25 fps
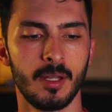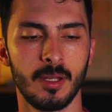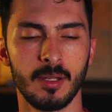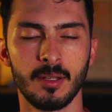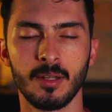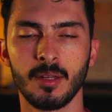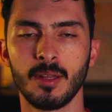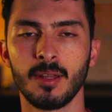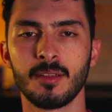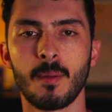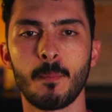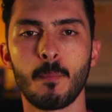
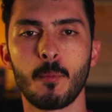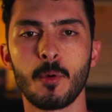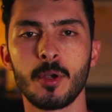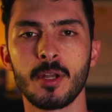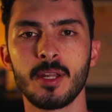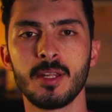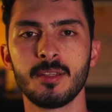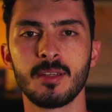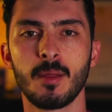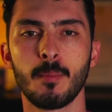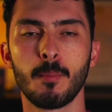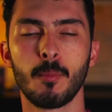It's a
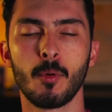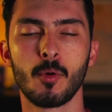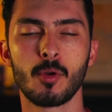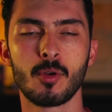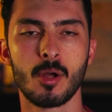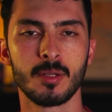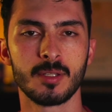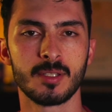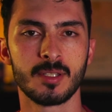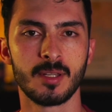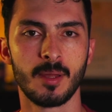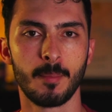pretty simple
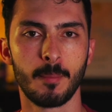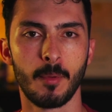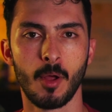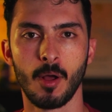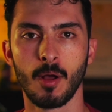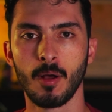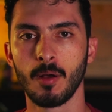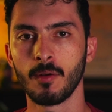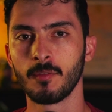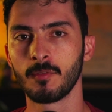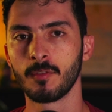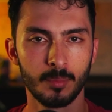concept
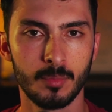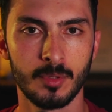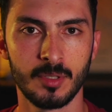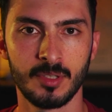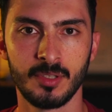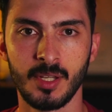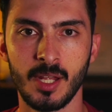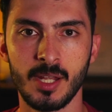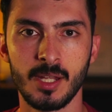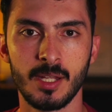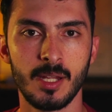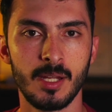of
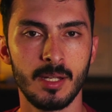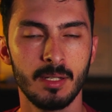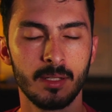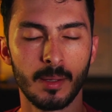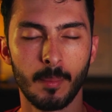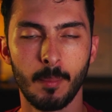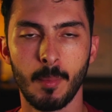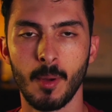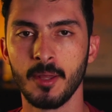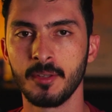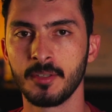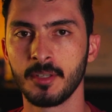staking,
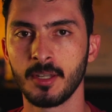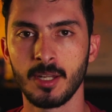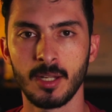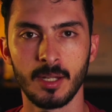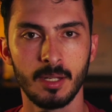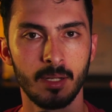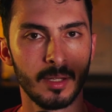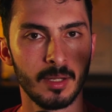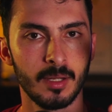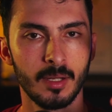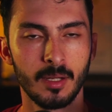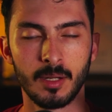
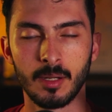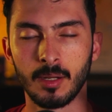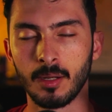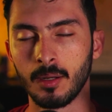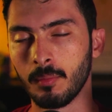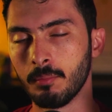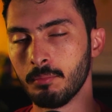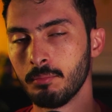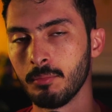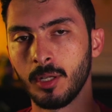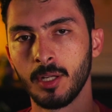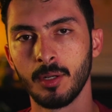depositing,
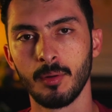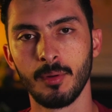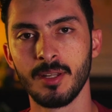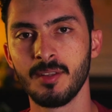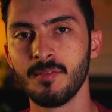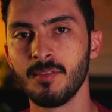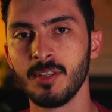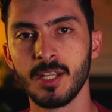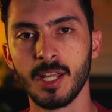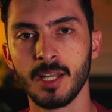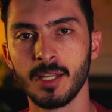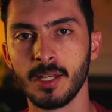
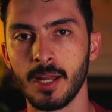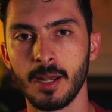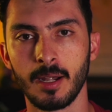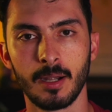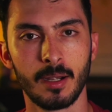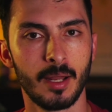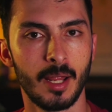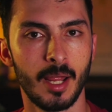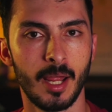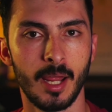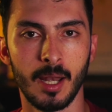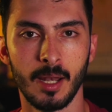leaving it
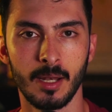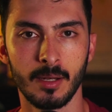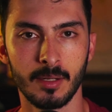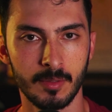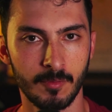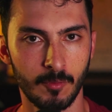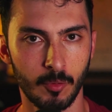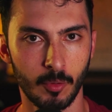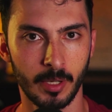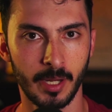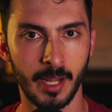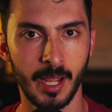there and
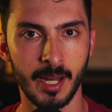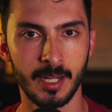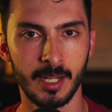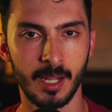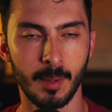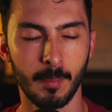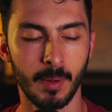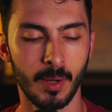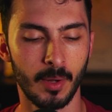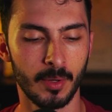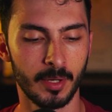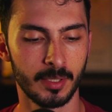forgetting
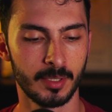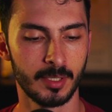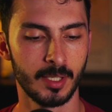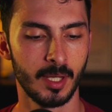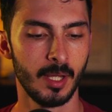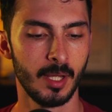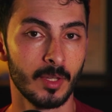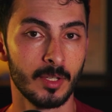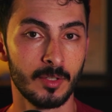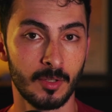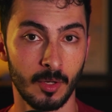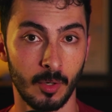about it.
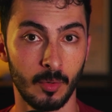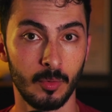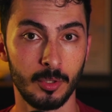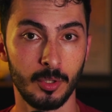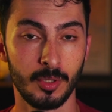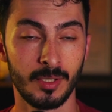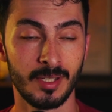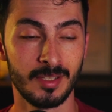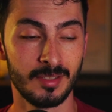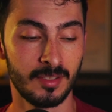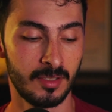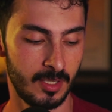So you
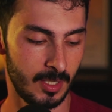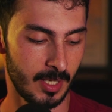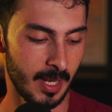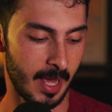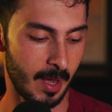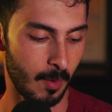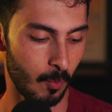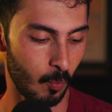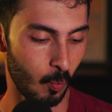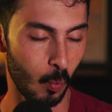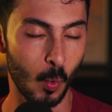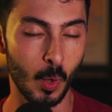can see
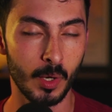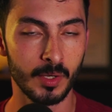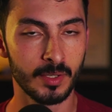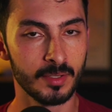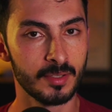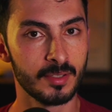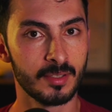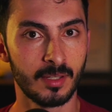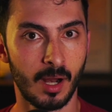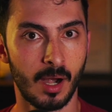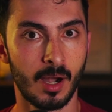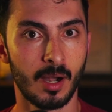that 1
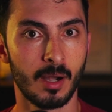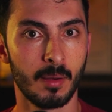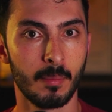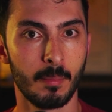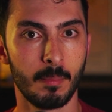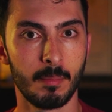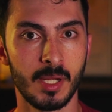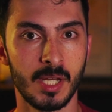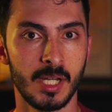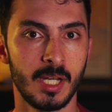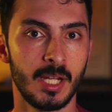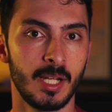star,
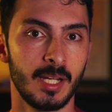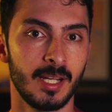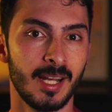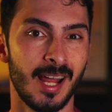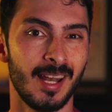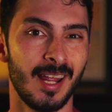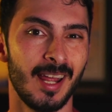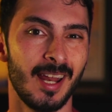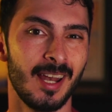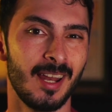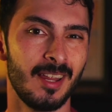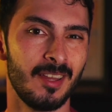meaning
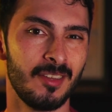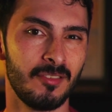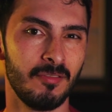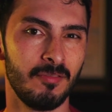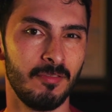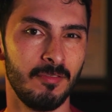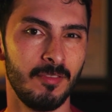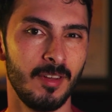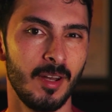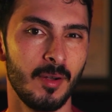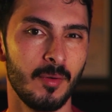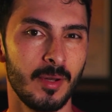that it is
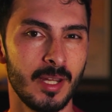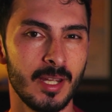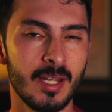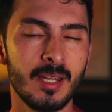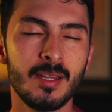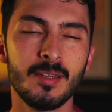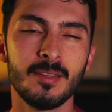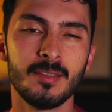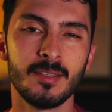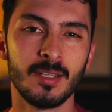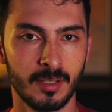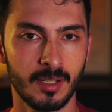very
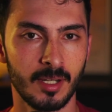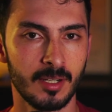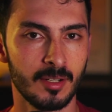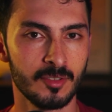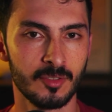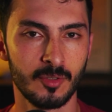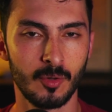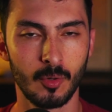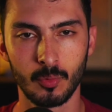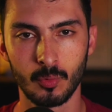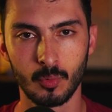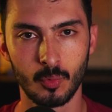easy. There's
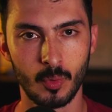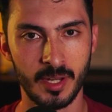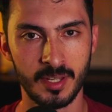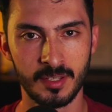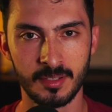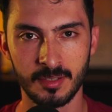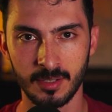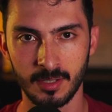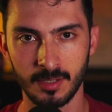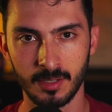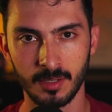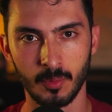no
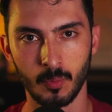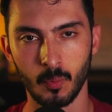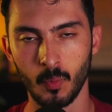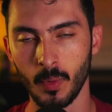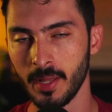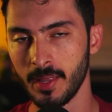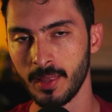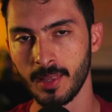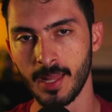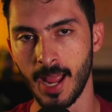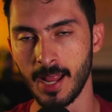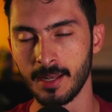risk
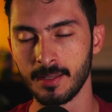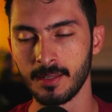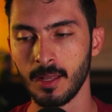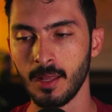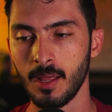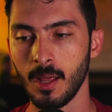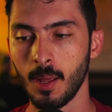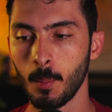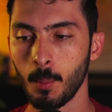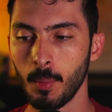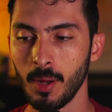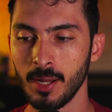with that.
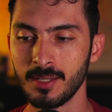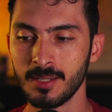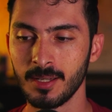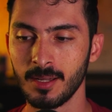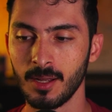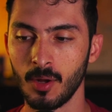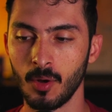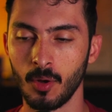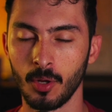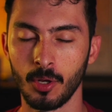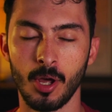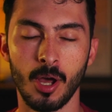But
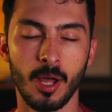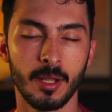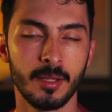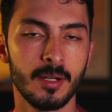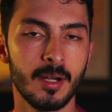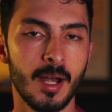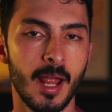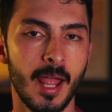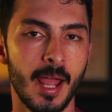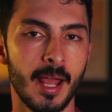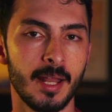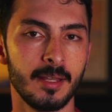on the other
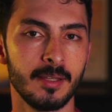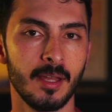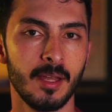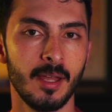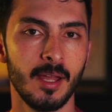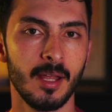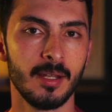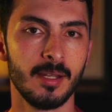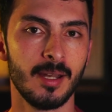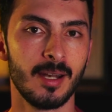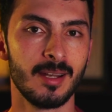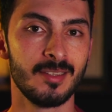hand,
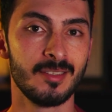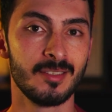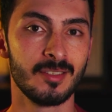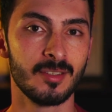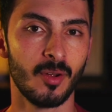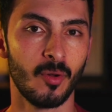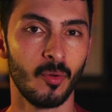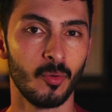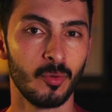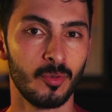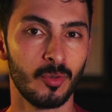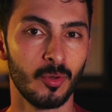that is
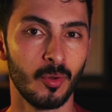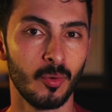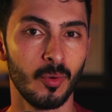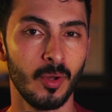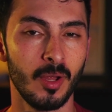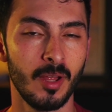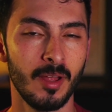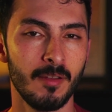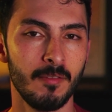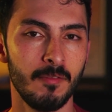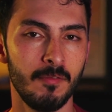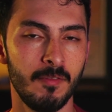also
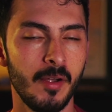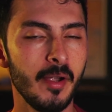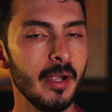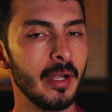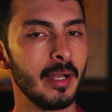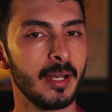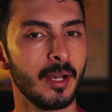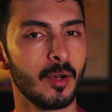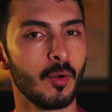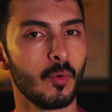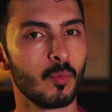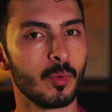very
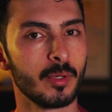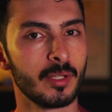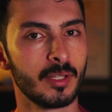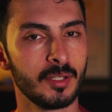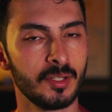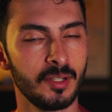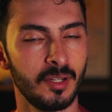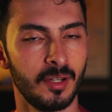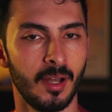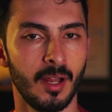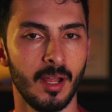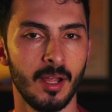little
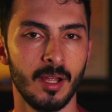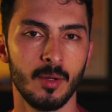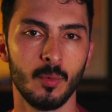return.